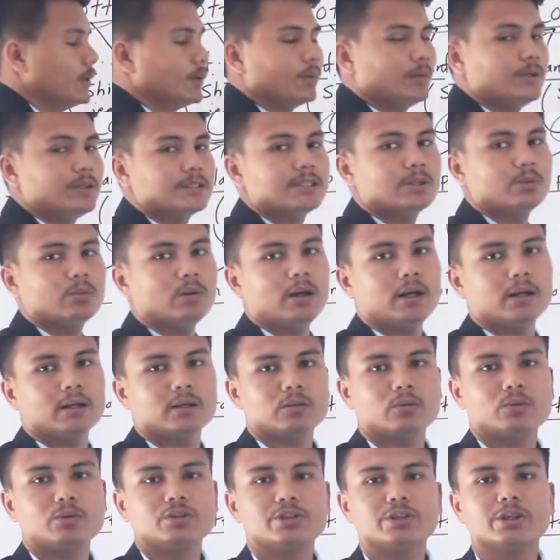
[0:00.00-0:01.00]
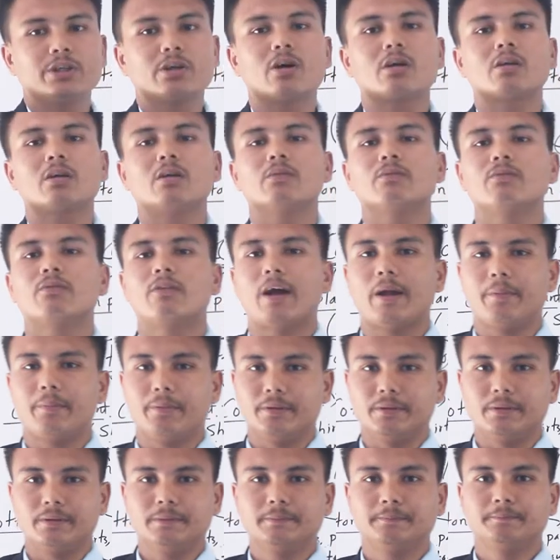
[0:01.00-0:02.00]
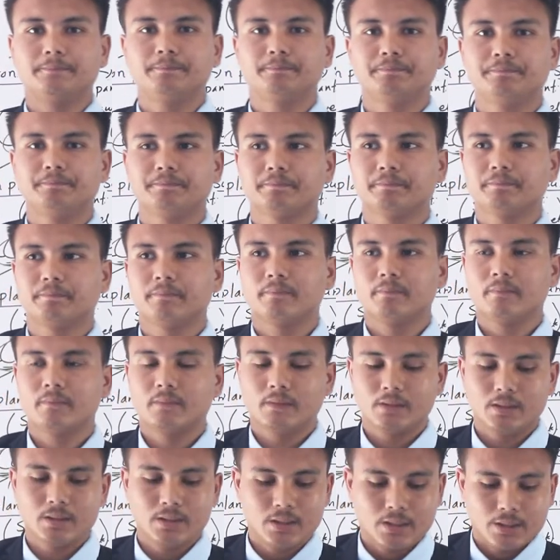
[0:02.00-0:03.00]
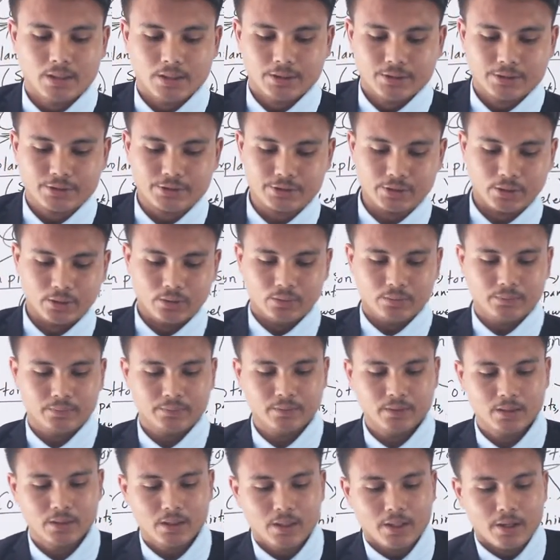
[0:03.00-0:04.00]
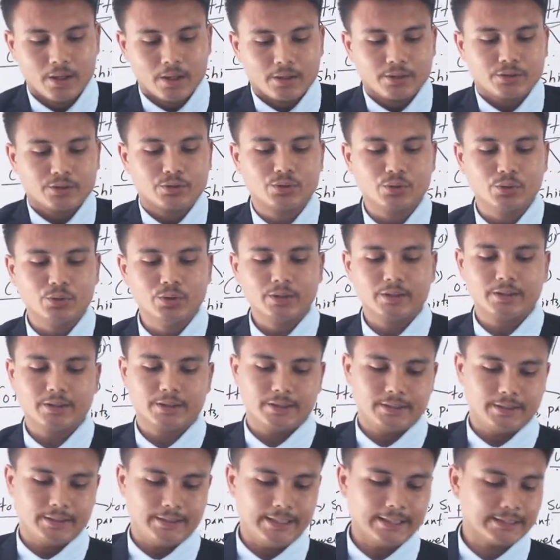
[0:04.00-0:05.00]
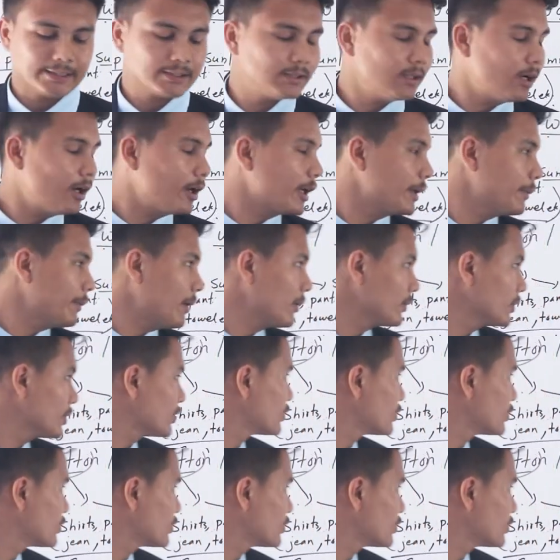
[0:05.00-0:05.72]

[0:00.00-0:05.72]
We see what? We see cotton fiber. So, jute, let's learn about